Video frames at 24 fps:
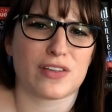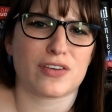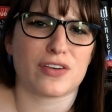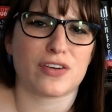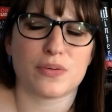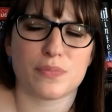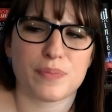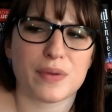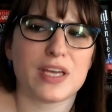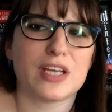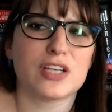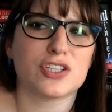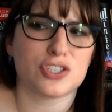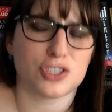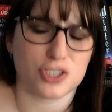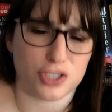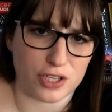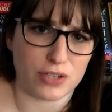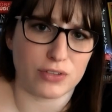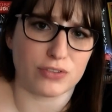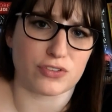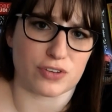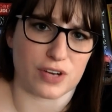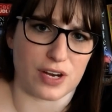You're being
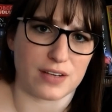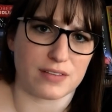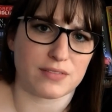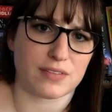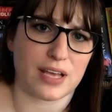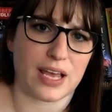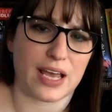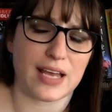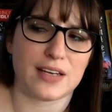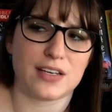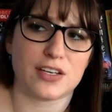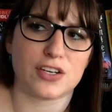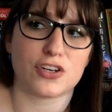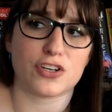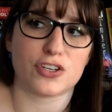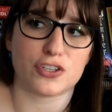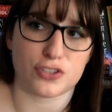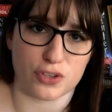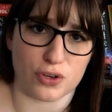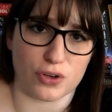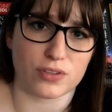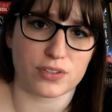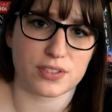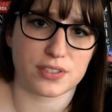children and you're
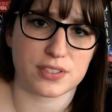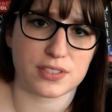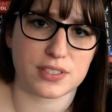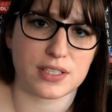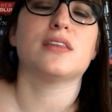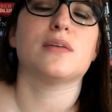adults.